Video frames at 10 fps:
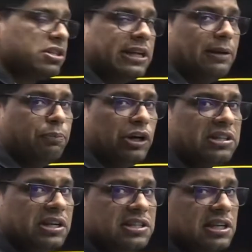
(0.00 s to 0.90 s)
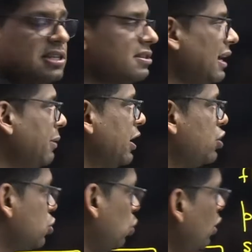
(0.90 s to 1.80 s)
10.36 is coming,
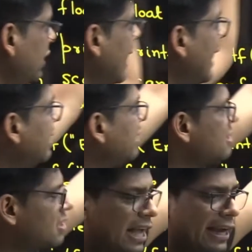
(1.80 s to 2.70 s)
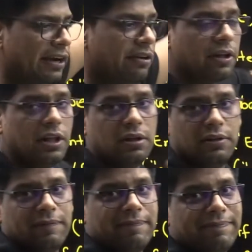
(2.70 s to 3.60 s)
store that inside
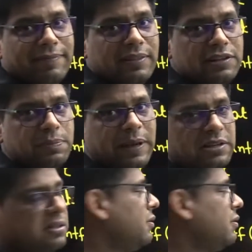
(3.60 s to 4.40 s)
this base.